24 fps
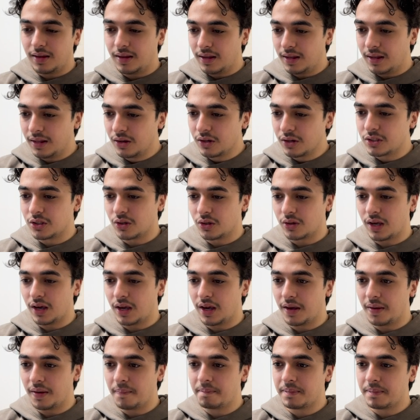It looks
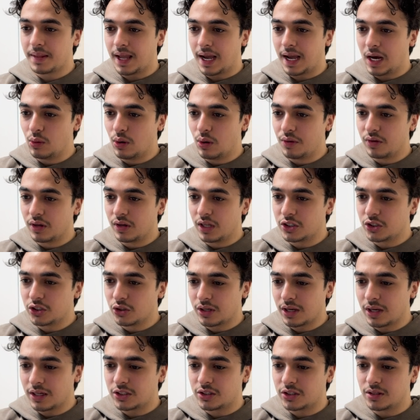okay. However, let's
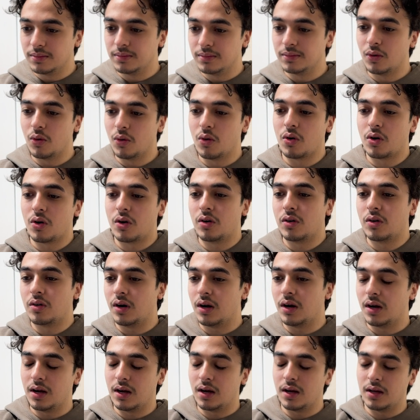look at some more
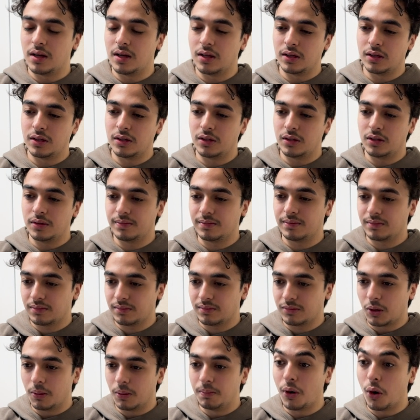uh,
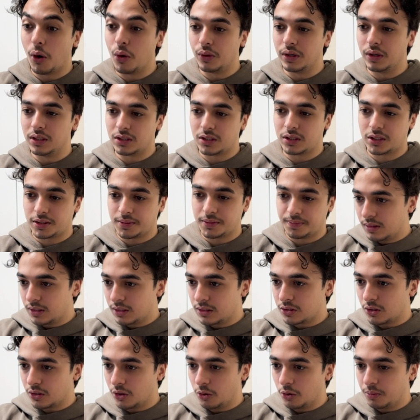components.
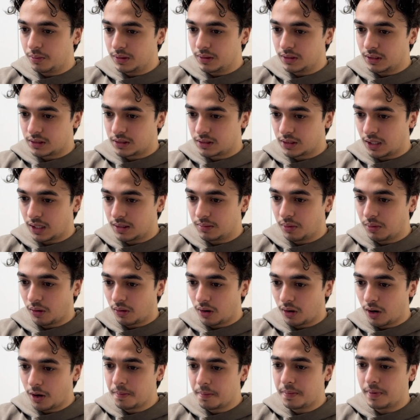Let's open the sidebar
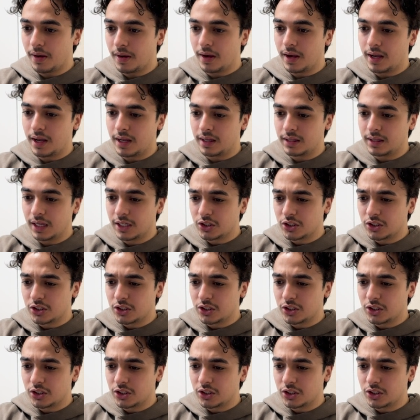up and let's